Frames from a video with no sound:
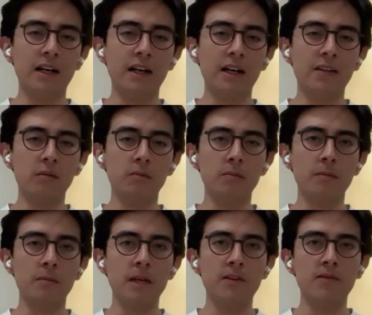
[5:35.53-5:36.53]
Um,
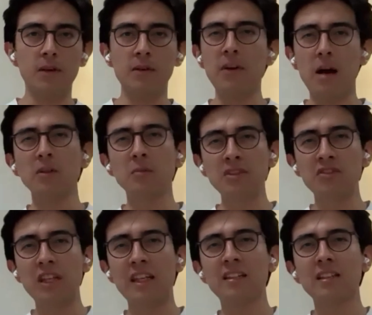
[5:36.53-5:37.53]
if, if I'm not
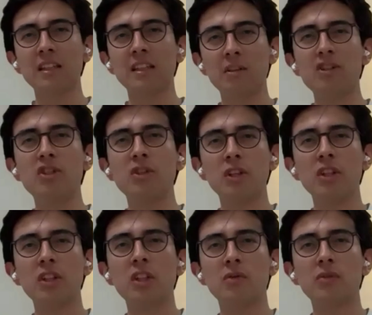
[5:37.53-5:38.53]
mistaken, the
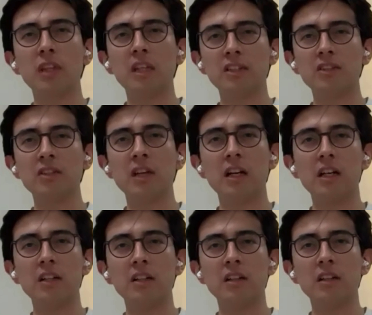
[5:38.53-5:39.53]
majority of things
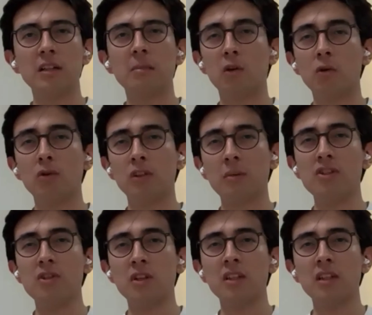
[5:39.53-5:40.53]
that, the, oh,
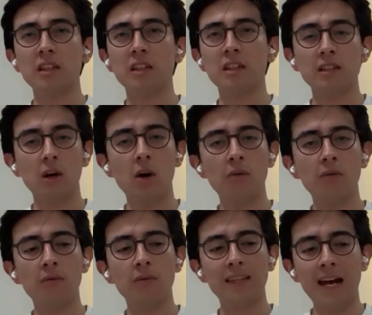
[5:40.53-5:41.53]
the majority
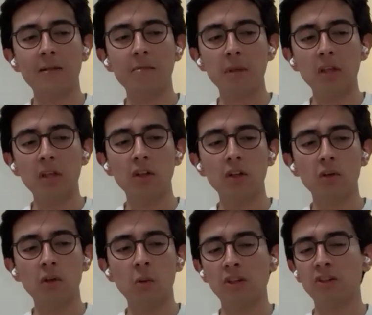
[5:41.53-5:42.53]
of that
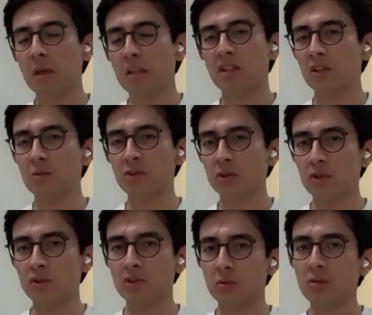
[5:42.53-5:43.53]
bill was basically
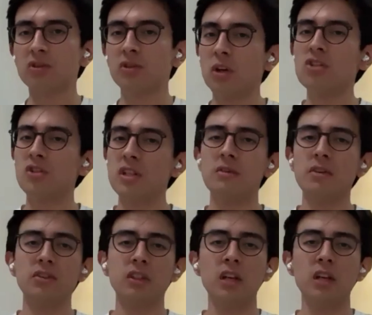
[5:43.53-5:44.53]
resources. So storage and
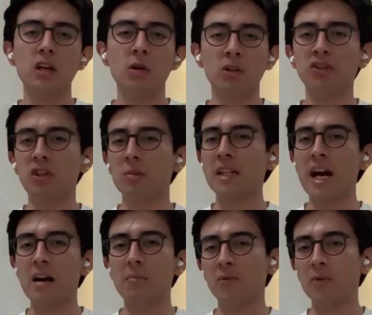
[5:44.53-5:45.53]
everything was
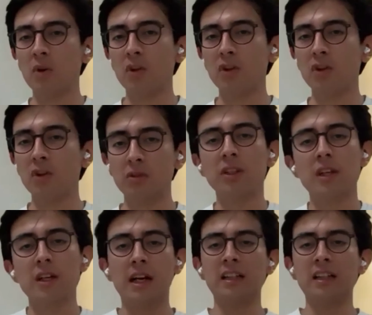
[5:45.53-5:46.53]
summing up, of course,
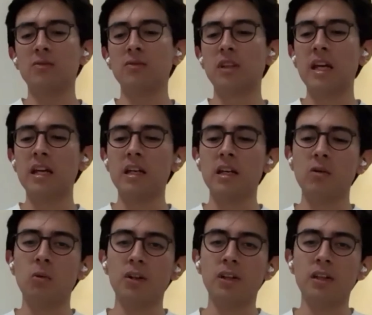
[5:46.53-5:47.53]
because at the end of the
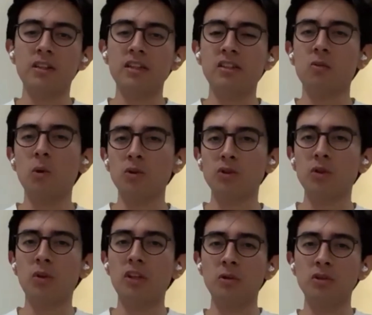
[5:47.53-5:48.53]
day, what the system
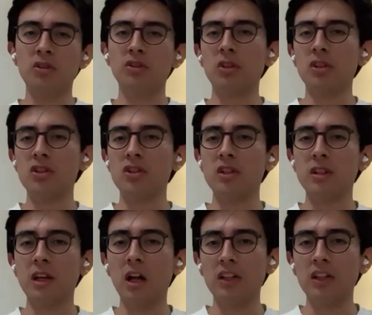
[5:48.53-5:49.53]
was doing, it was
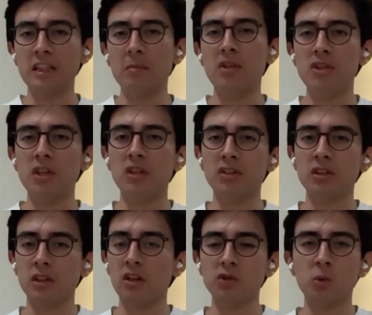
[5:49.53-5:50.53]
storing all the
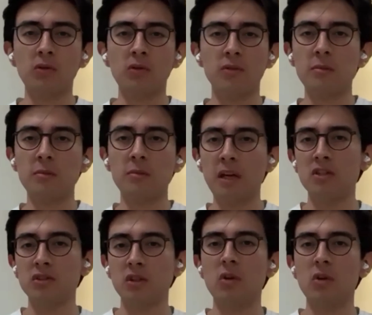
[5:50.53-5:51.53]
images uh, as well from the
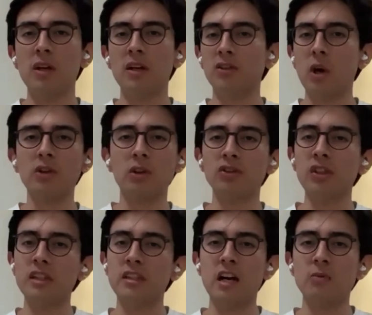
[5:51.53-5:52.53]
patient. So
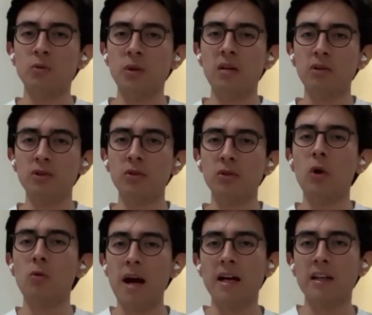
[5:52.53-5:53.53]
doctors anytime will be able to
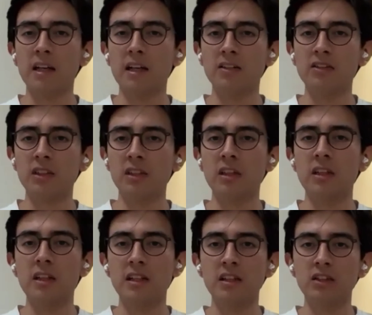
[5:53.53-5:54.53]
go back and
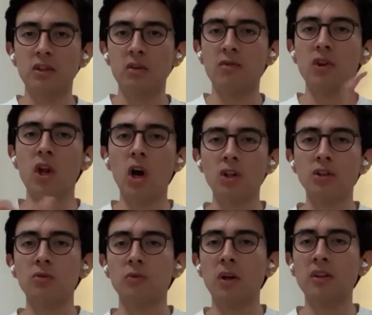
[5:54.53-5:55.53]
see the sort of
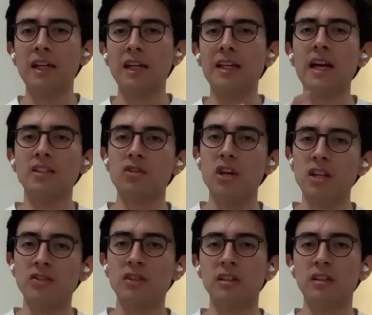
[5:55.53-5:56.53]
logs of what A I
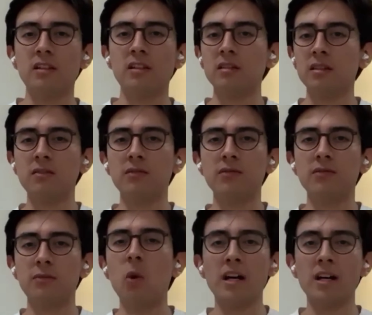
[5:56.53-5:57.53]
suggested and
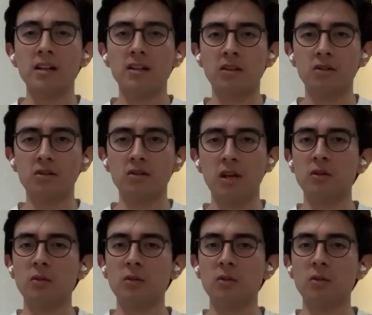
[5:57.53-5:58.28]
why, right?